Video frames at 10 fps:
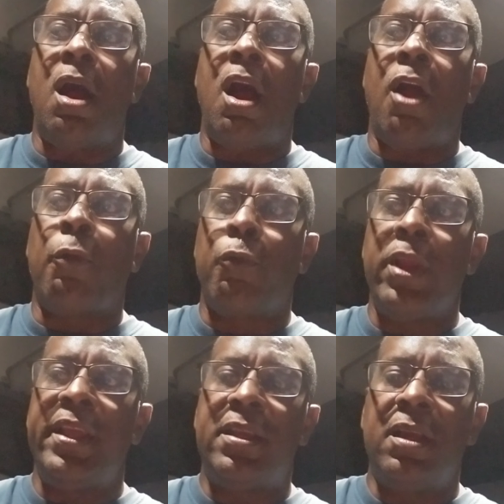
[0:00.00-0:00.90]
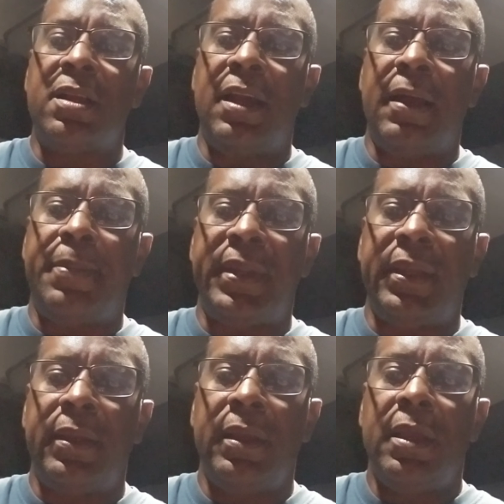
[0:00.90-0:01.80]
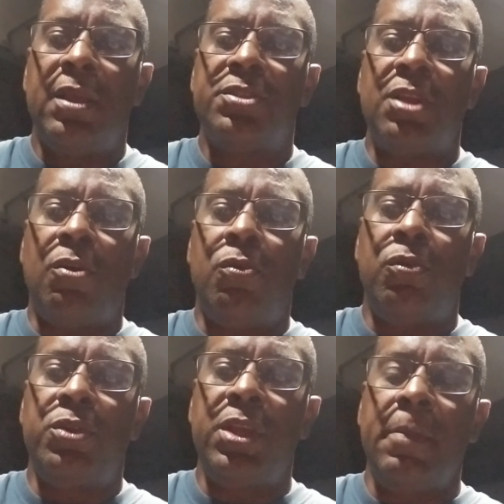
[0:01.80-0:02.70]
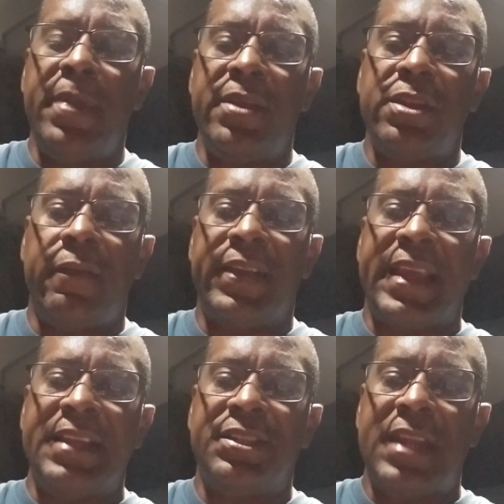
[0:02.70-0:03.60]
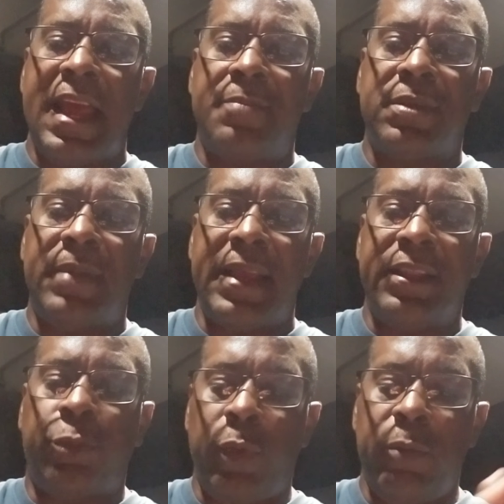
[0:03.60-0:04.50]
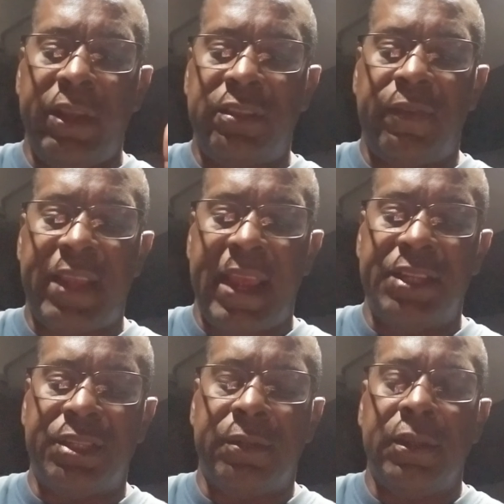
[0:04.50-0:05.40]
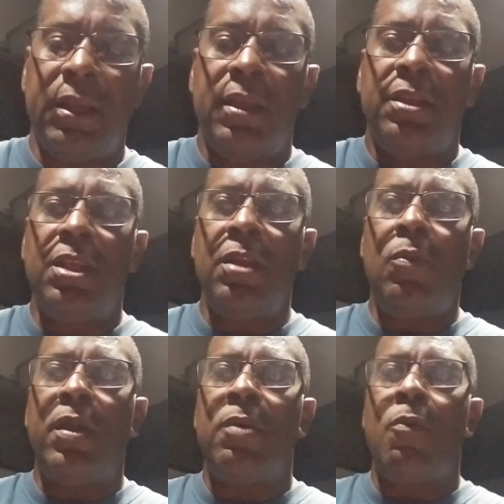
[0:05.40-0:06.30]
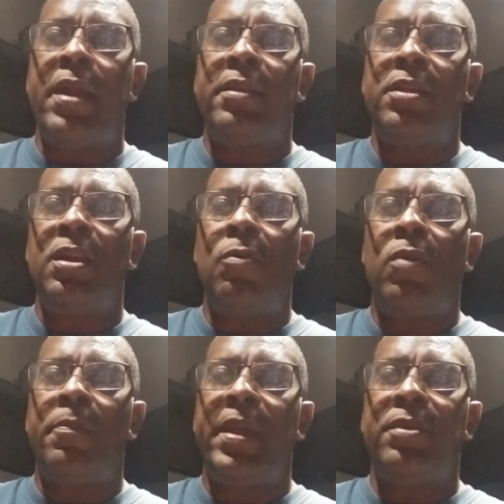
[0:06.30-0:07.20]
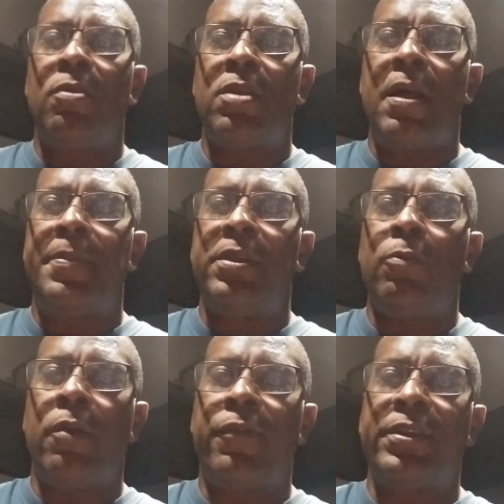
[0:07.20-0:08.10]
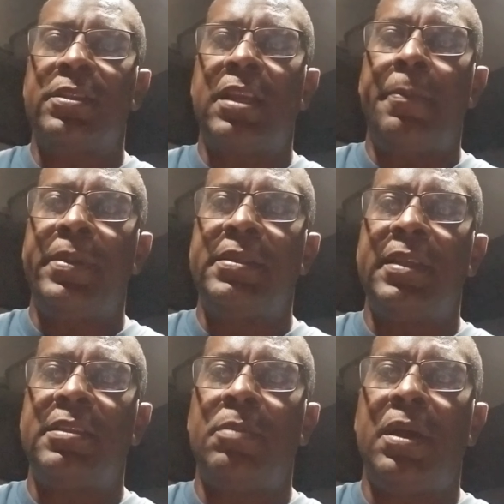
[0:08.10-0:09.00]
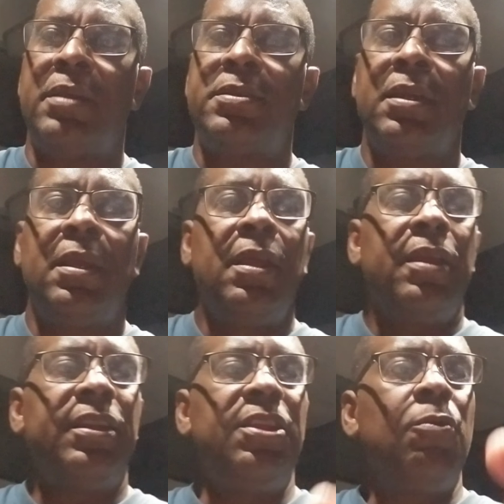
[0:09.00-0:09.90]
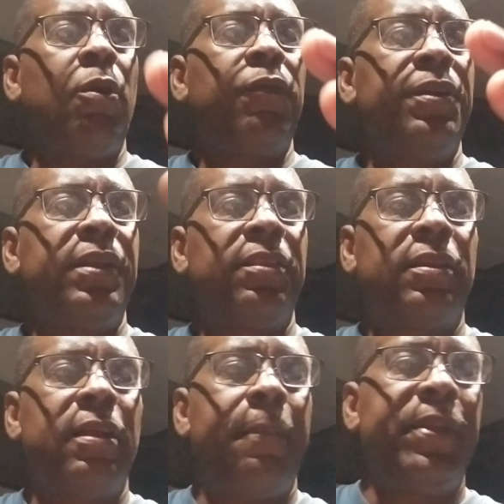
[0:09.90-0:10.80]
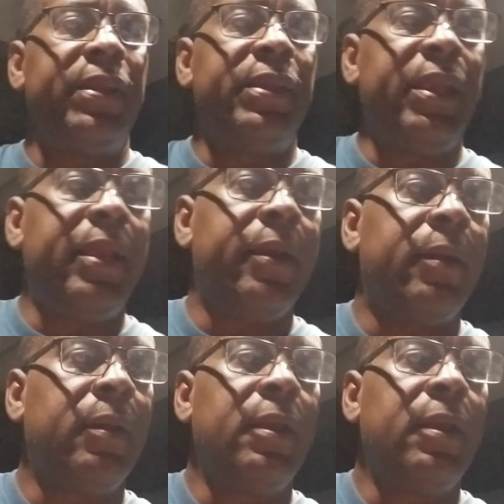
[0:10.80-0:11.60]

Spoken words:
a really good company, so you can build your vacation times up. I get 3 weeks of vacation. You don't want to wait. You don't want to be in no company. You work for this company 6 months, then you work for another company a year,